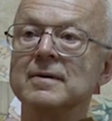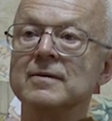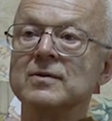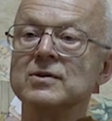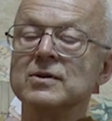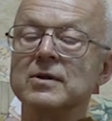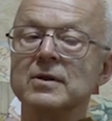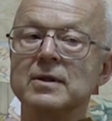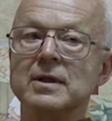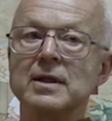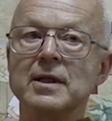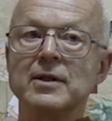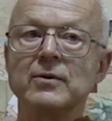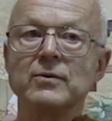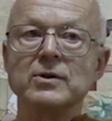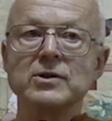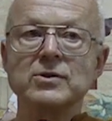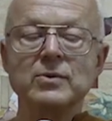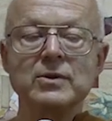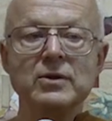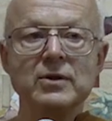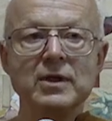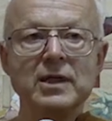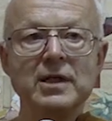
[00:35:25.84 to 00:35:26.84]
So, in other
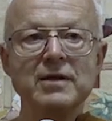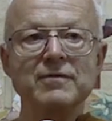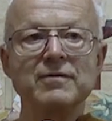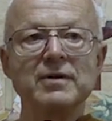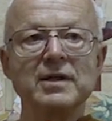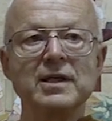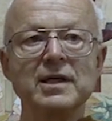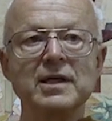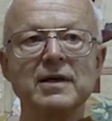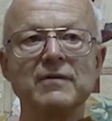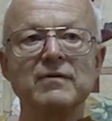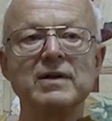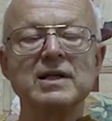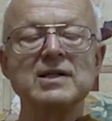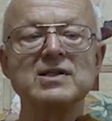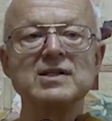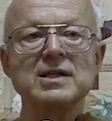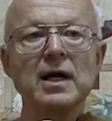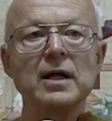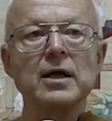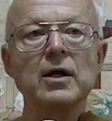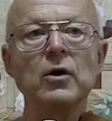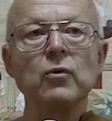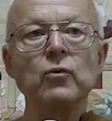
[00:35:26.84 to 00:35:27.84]
words, when you give a gift, it's
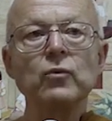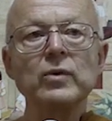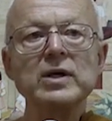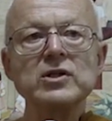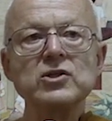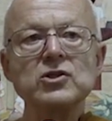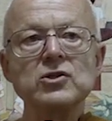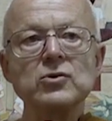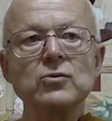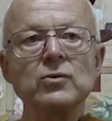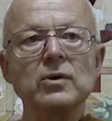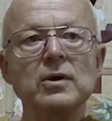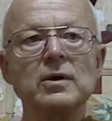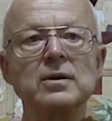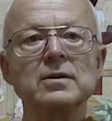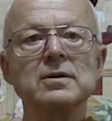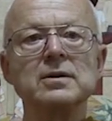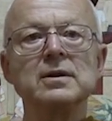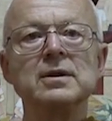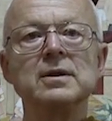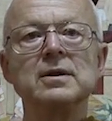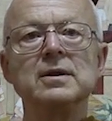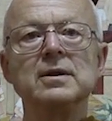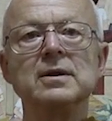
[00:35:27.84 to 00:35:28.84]
not a
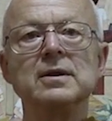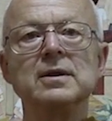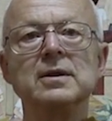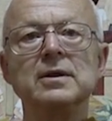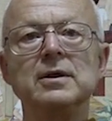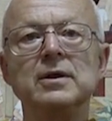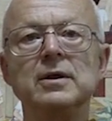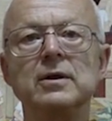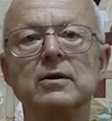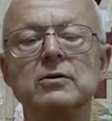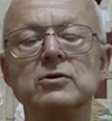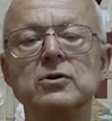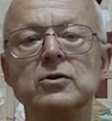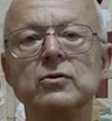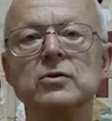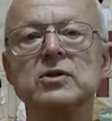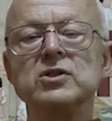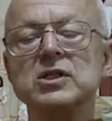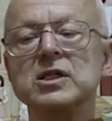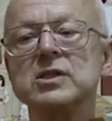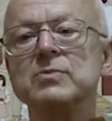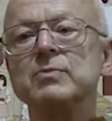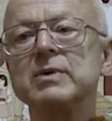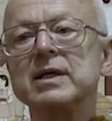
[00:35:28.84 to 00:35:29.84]
ritual. You don't do it
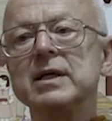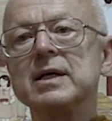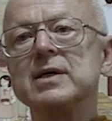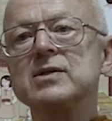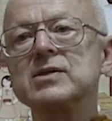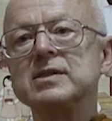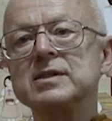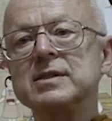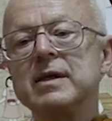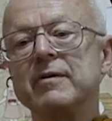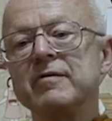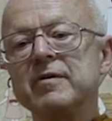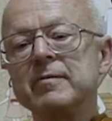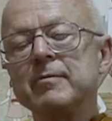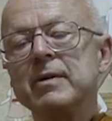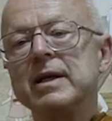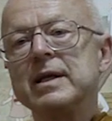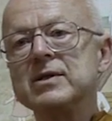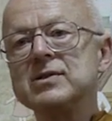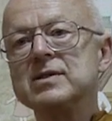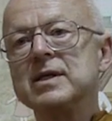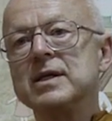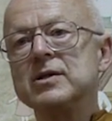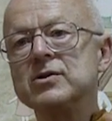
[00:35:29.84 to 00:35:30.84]
just because
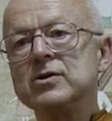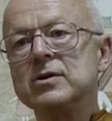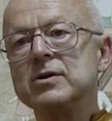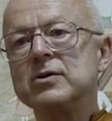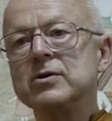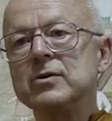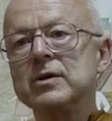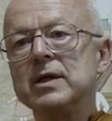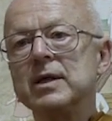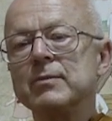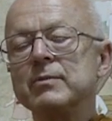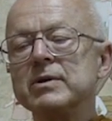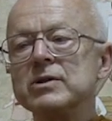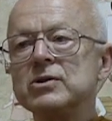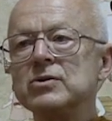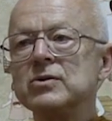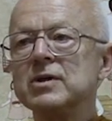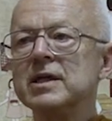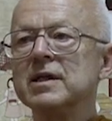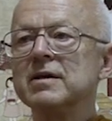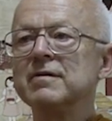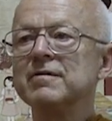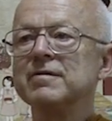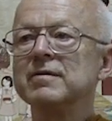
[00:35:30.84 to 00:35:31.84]
everybody says you're doing it, but you
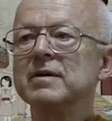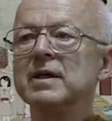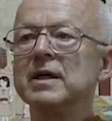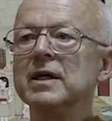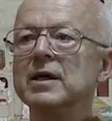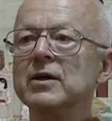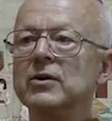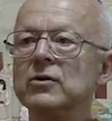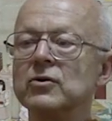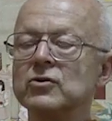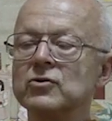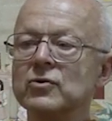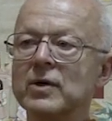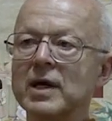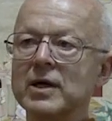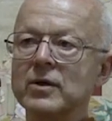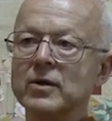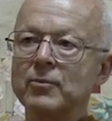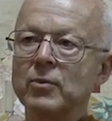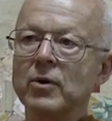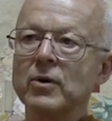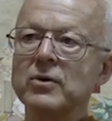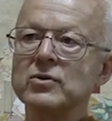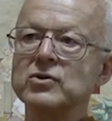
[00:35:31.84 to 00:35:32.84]
give, you try to
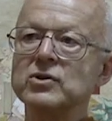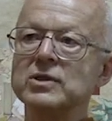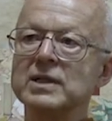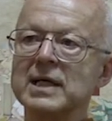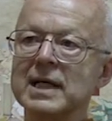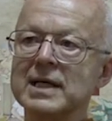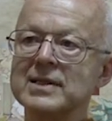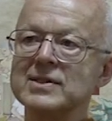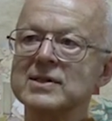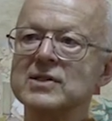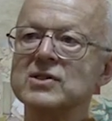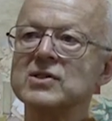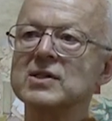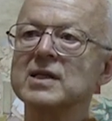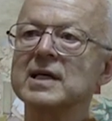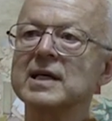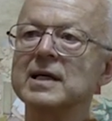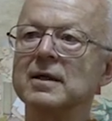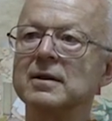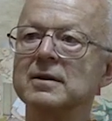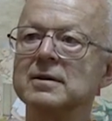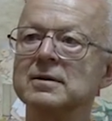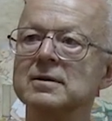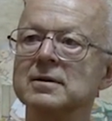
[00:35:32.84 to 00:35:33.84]
approach it as a
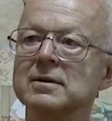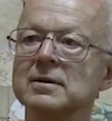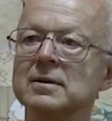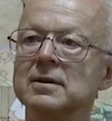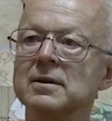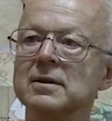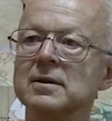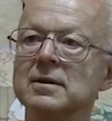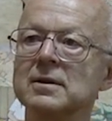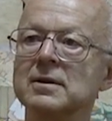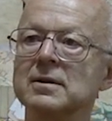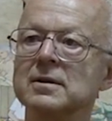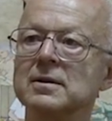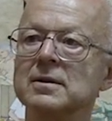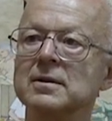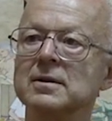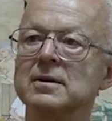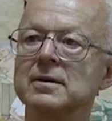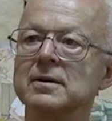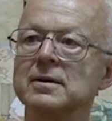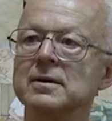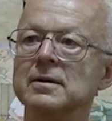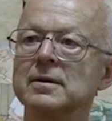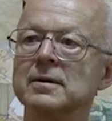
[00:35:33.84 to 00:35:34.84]
skill
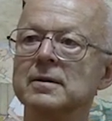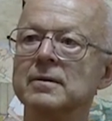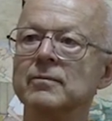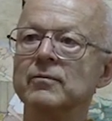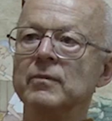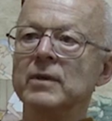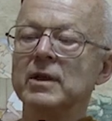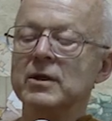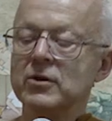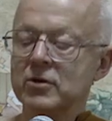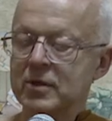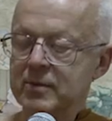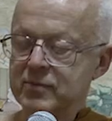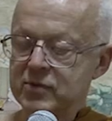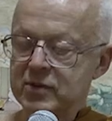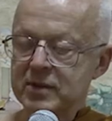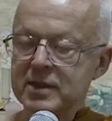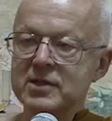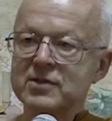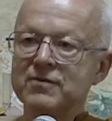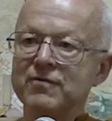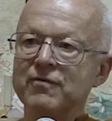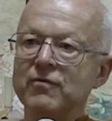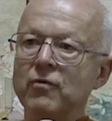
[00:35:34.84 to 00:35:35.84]
in terms of
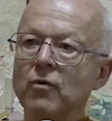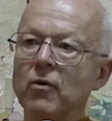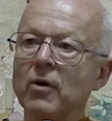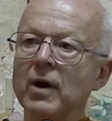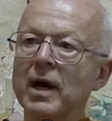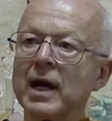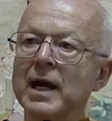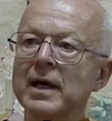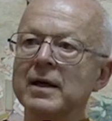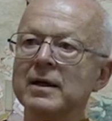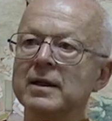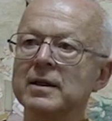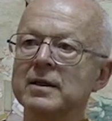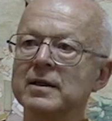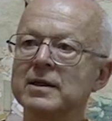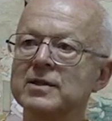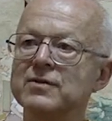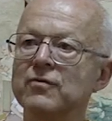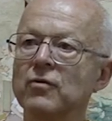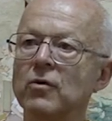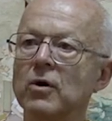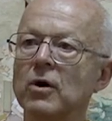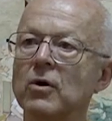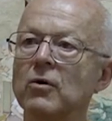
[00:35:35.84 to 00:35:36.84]
these four, in
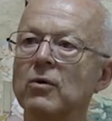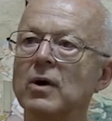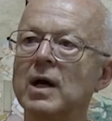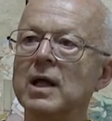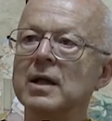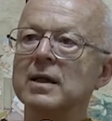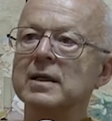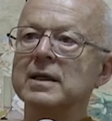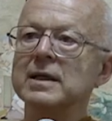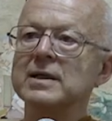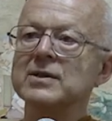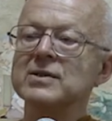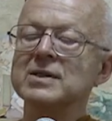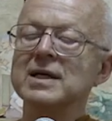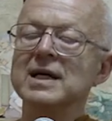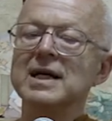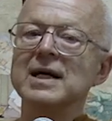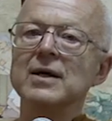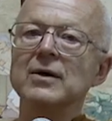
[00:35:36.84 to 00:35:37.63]
these four qualities.